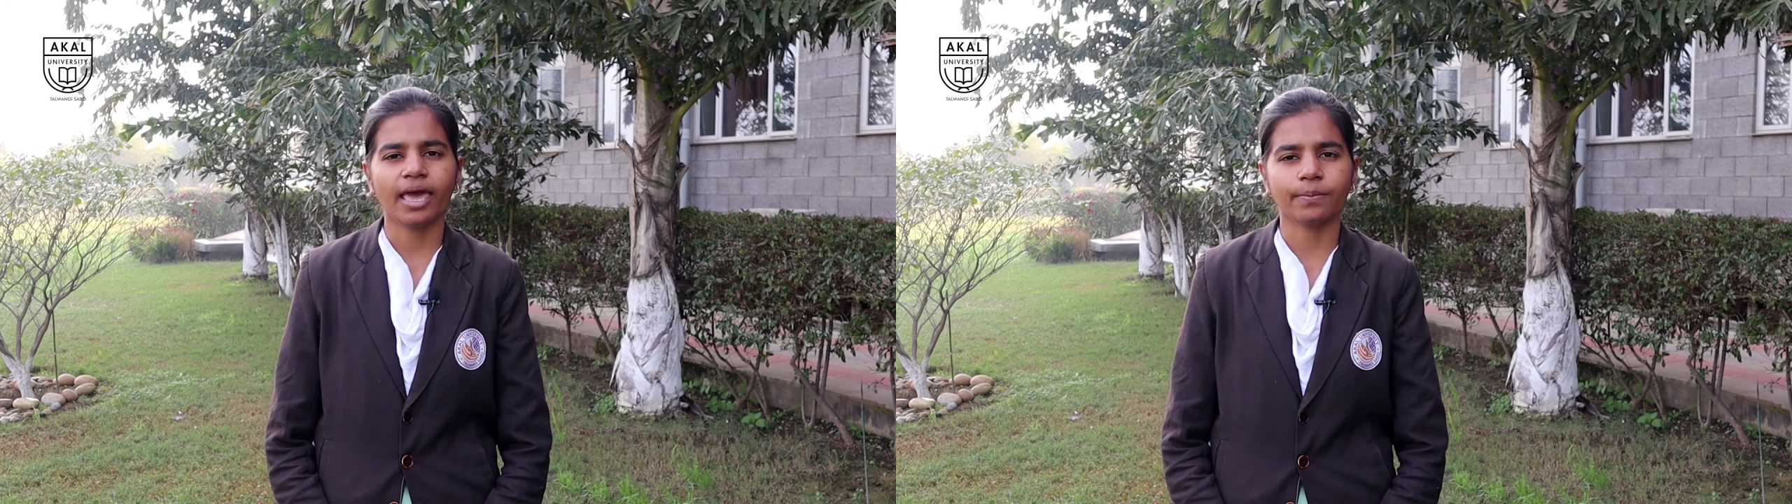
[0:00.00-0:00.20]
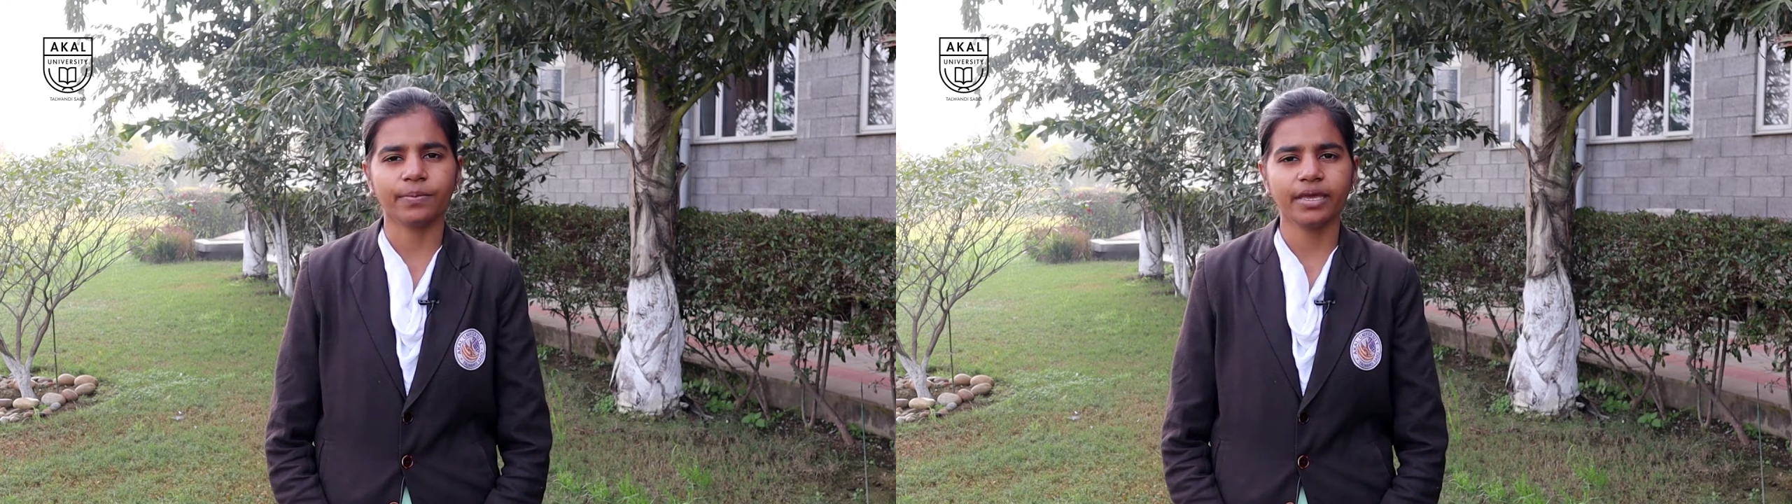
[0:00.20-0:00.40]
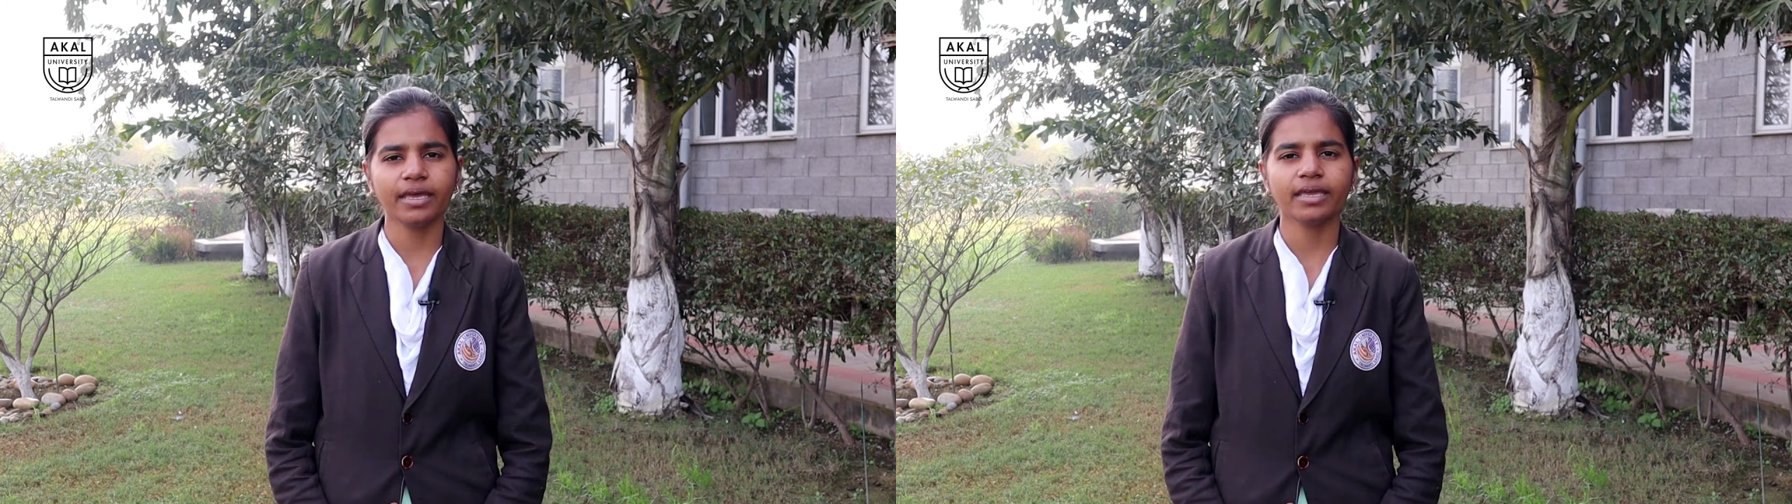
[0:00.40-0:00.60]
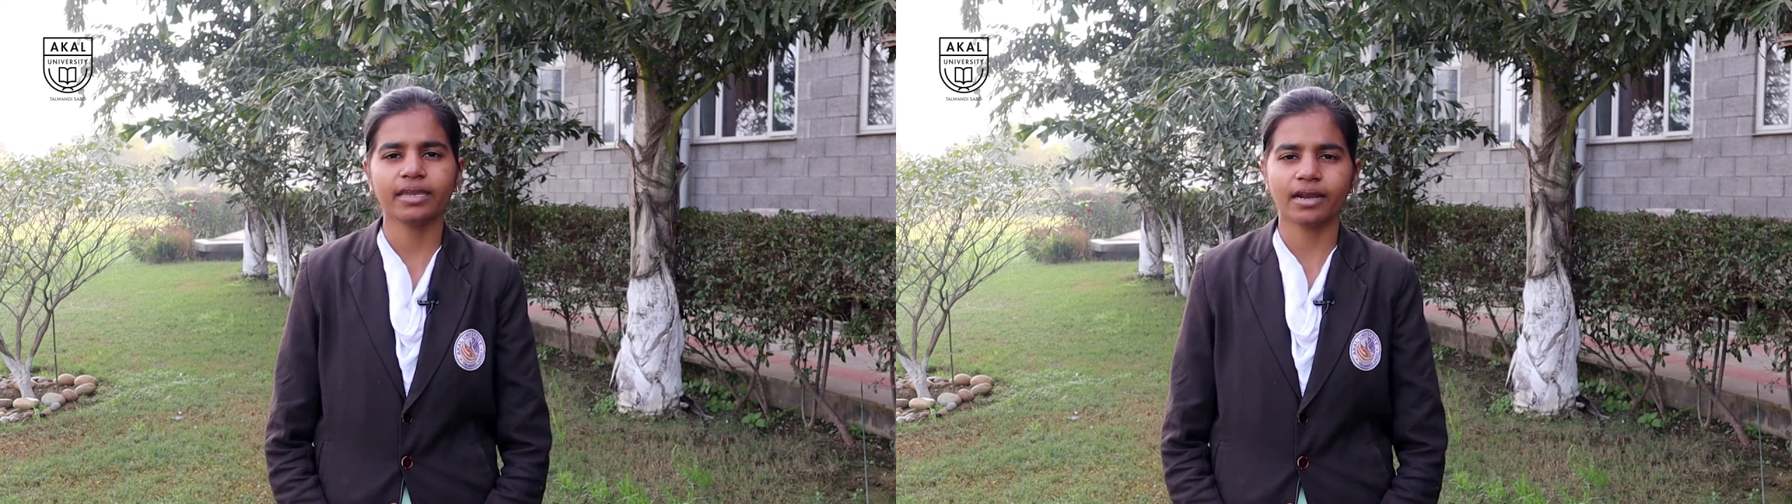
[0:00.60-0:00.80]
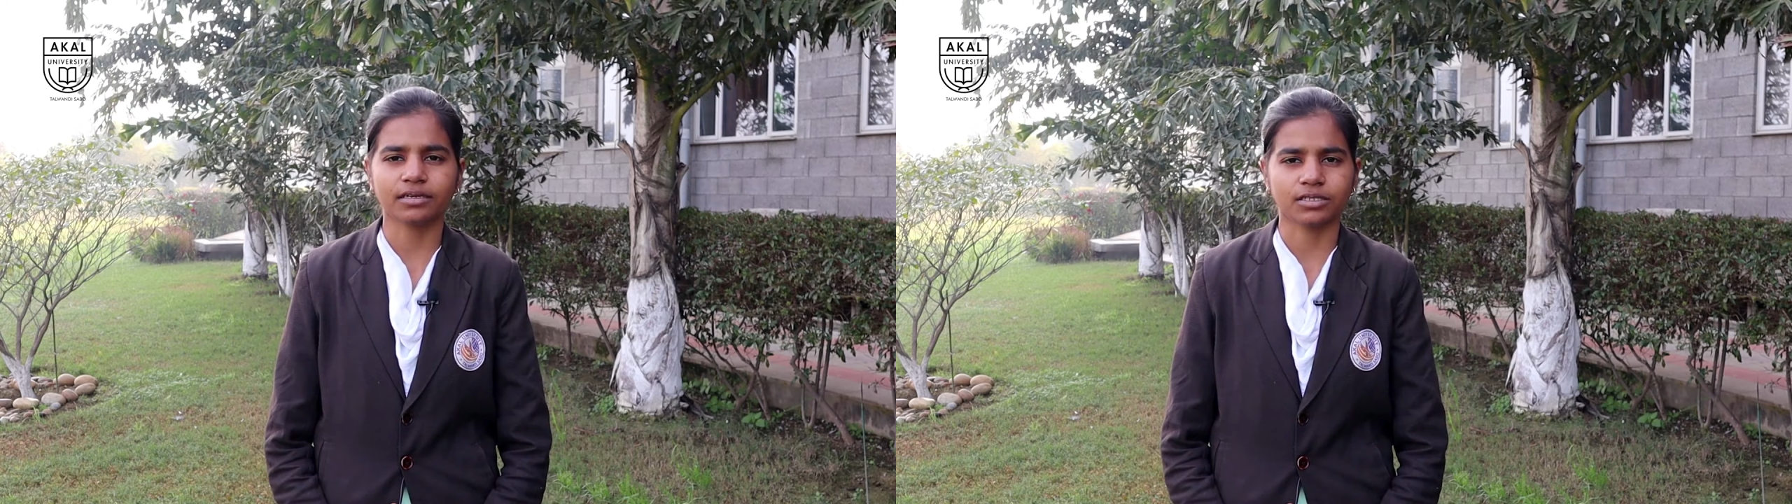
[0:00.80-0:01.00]
MBA
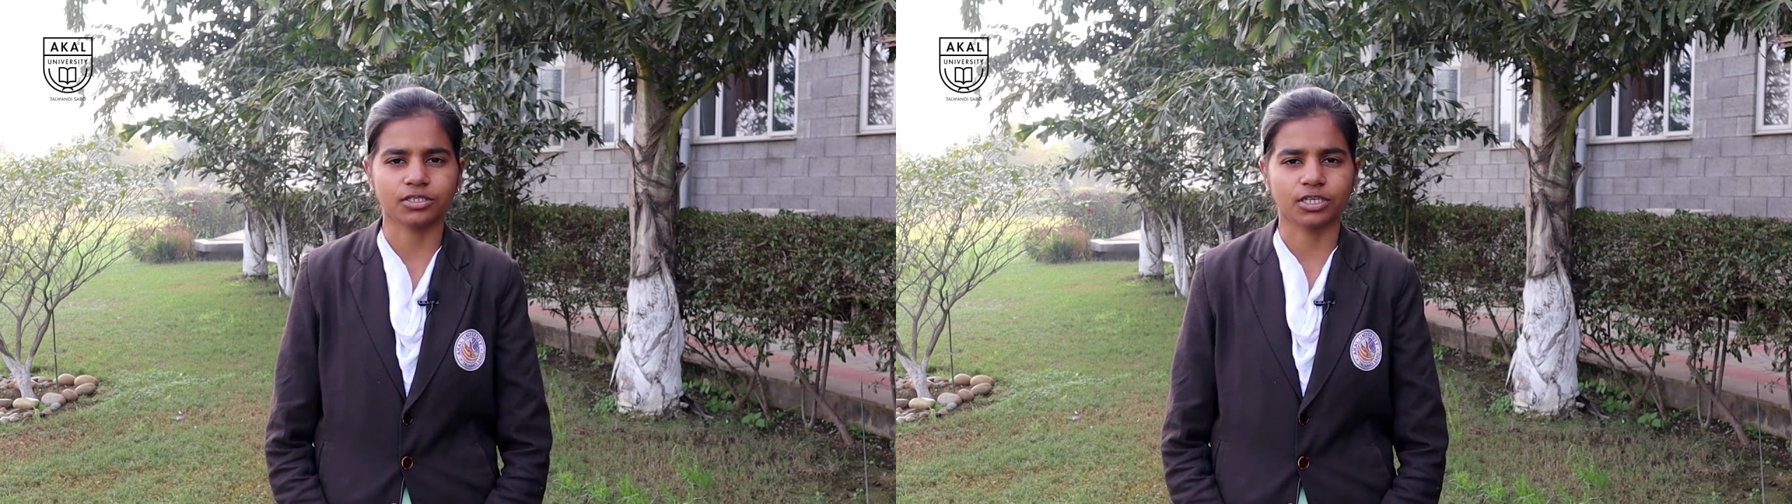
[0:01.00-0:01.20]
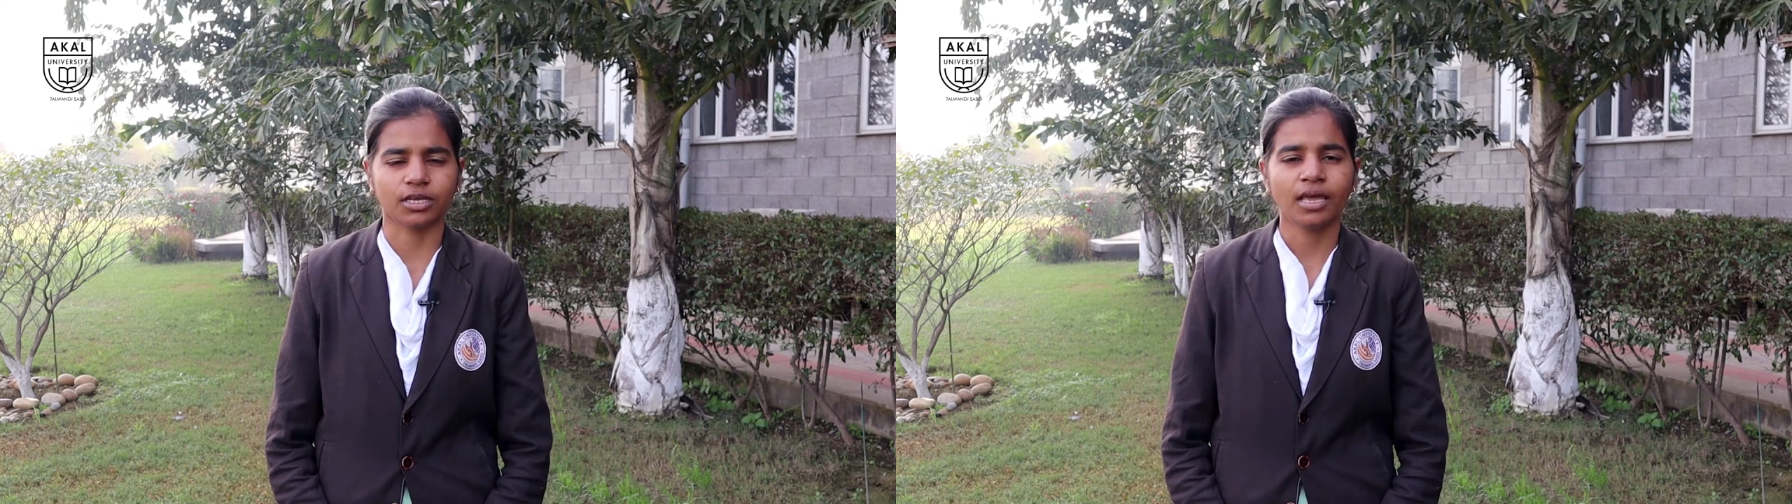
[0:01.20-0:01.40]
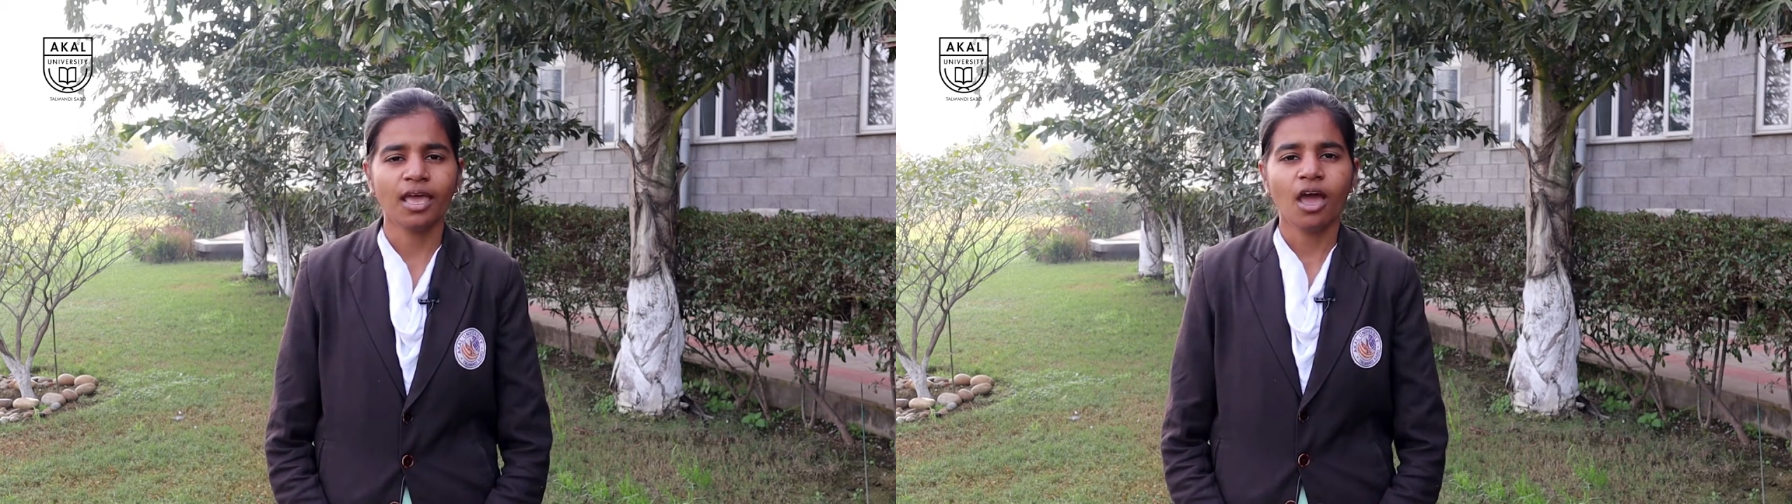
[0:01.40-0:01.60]
in our country.